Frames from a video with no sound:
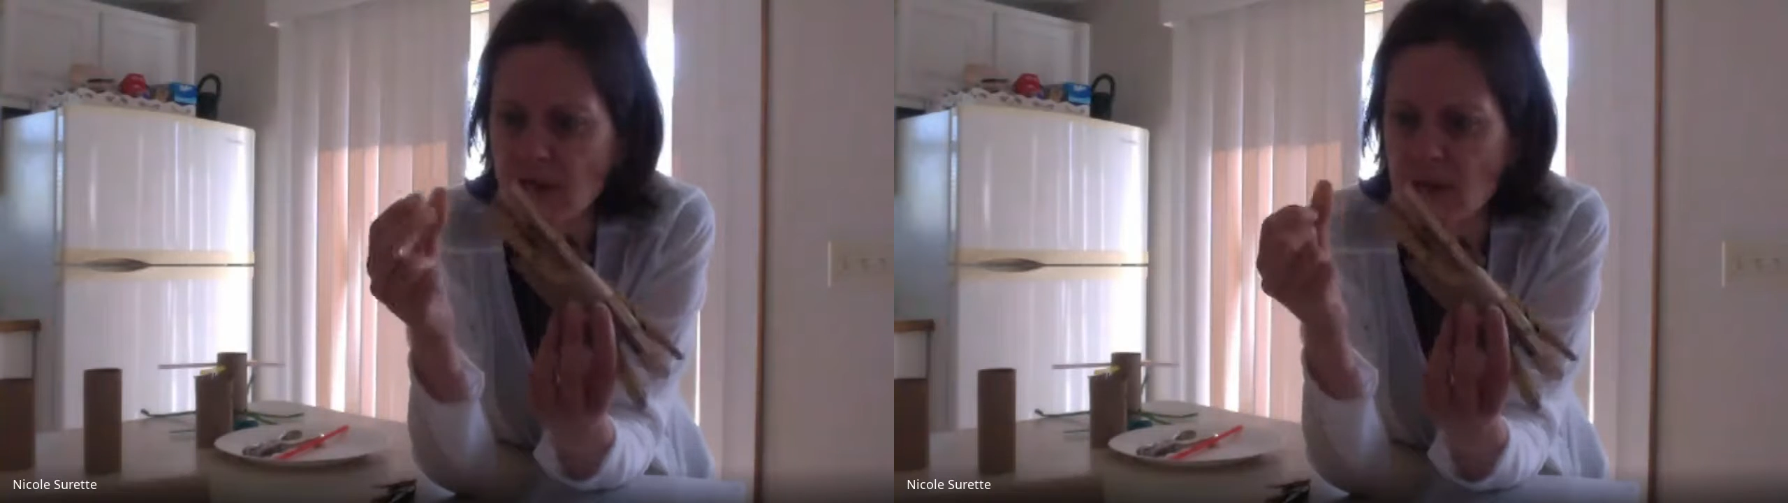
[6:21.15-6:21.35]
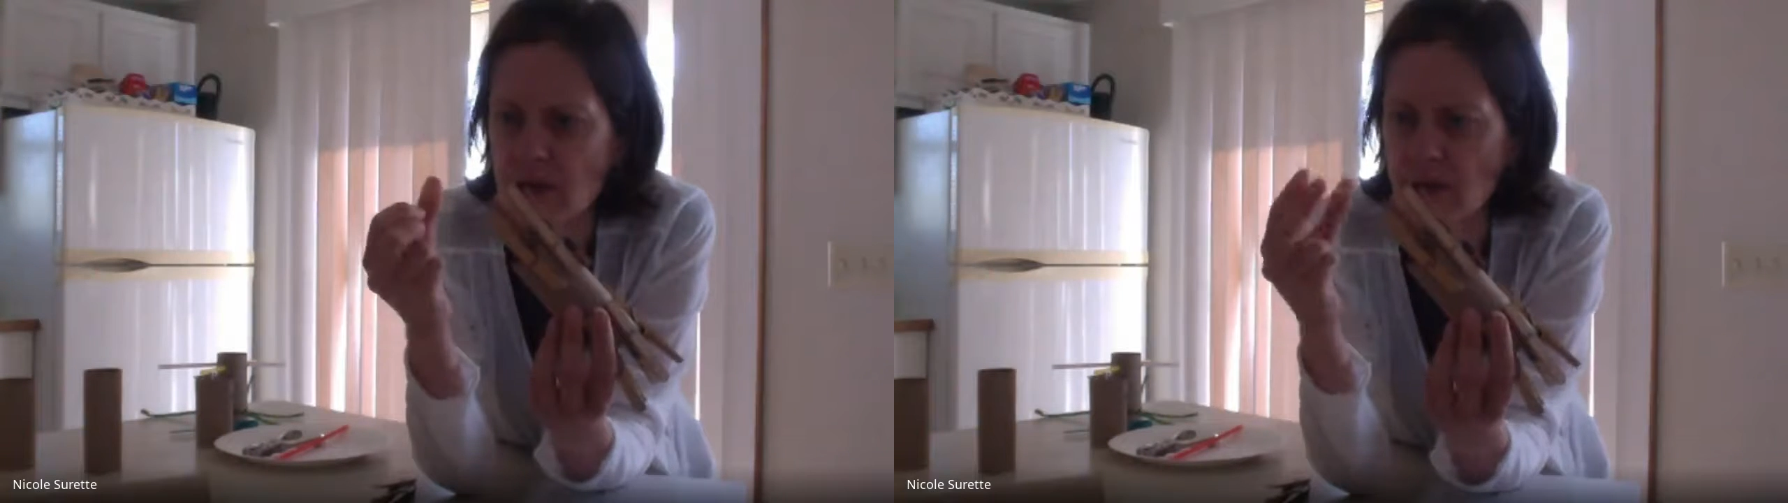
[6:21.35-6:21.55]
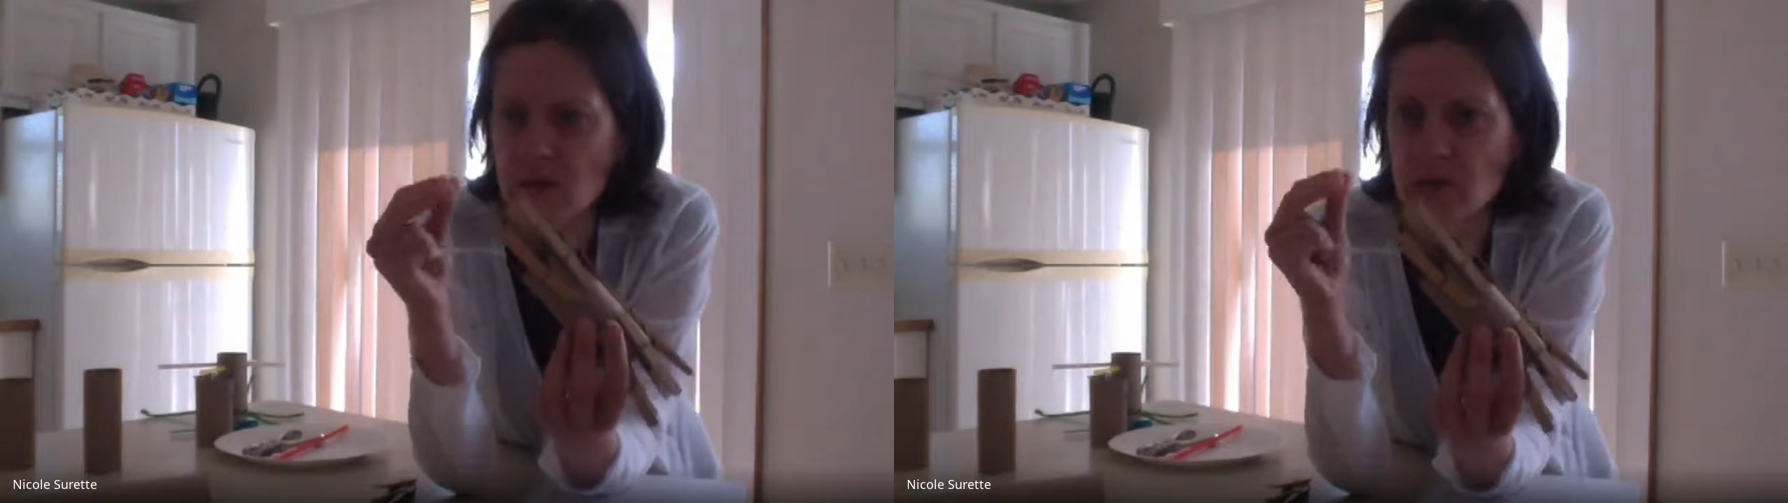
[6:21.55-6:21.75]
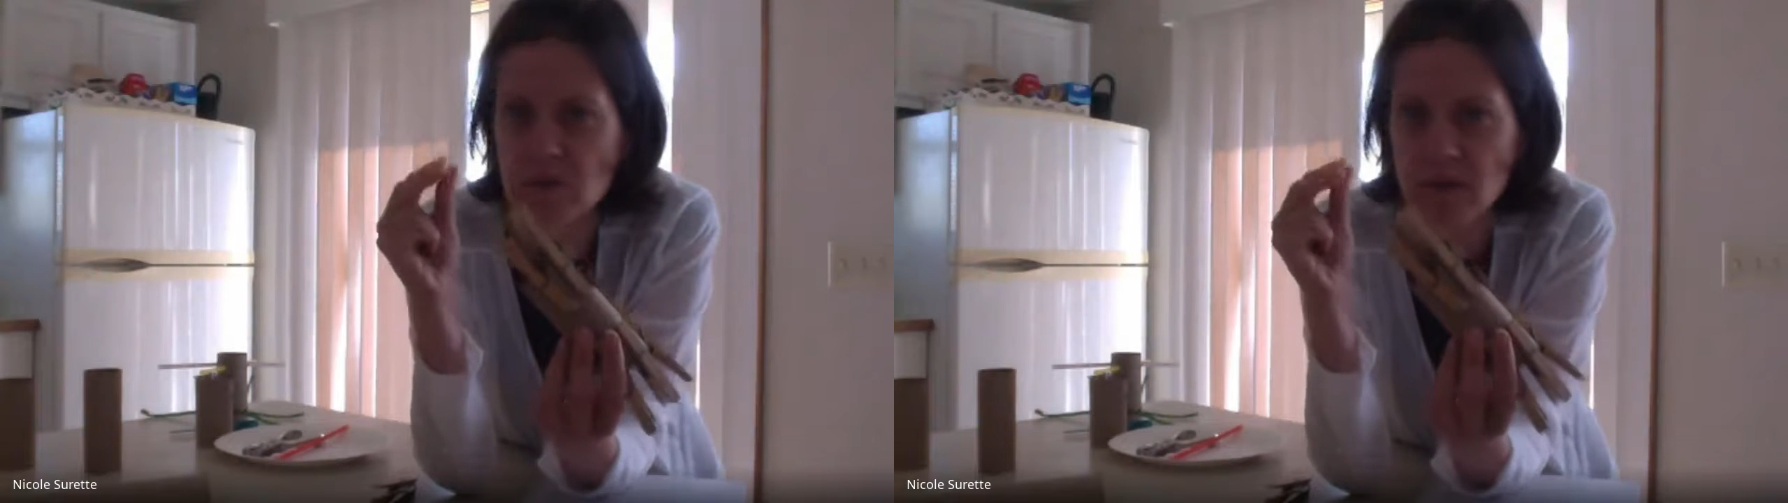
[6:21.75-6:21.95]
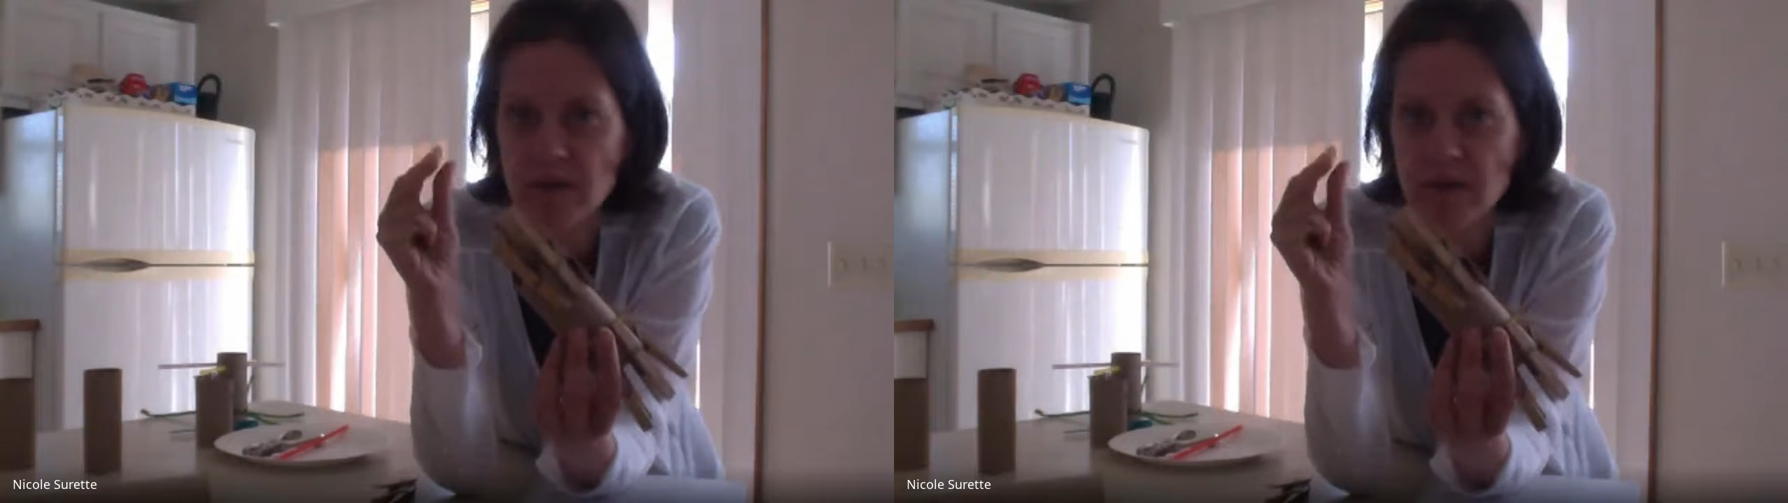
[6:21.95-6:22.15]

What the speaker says: on those